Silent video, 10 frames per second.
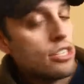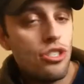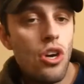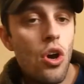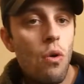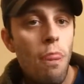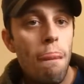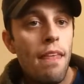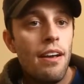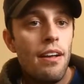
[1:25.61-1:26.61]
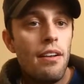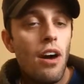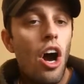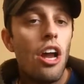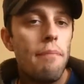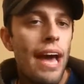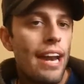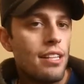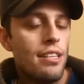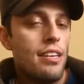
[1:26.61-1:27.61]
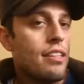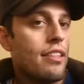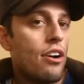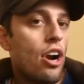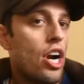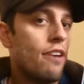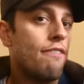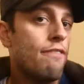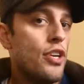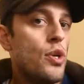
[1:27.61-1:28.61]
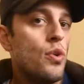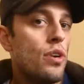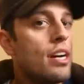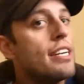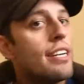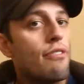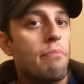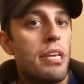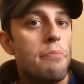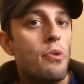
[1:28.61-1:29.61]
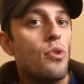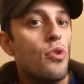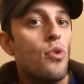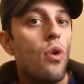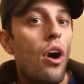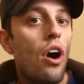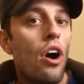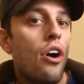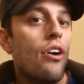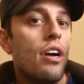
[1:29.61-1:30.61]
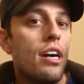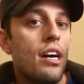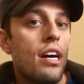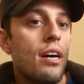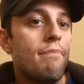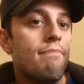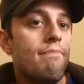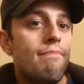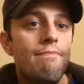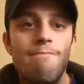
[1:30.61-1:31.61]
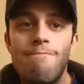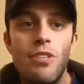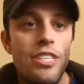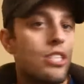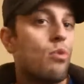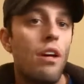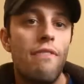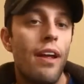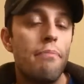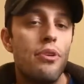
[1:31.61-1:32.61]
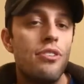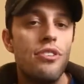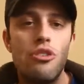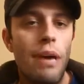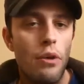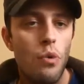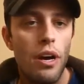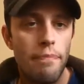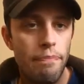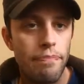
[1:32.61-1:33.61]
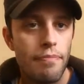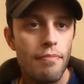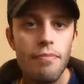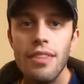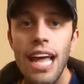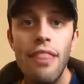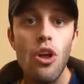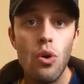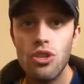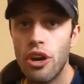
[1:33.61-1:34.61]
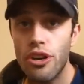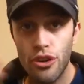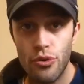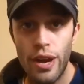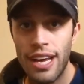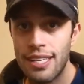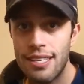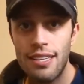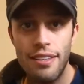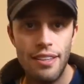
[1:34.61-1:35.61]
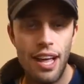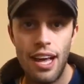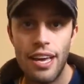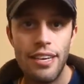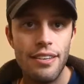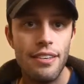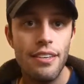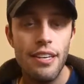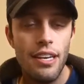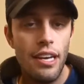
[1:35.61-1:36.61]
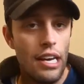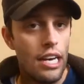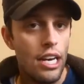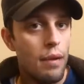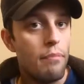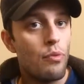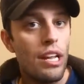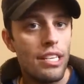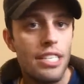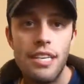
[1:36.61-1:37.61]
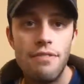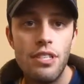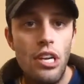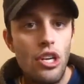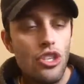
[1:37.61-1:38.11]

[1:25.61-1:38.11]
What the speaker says: So automatically, there are a few different people who are disqualified persons no matter what. And those are your direct line relatives.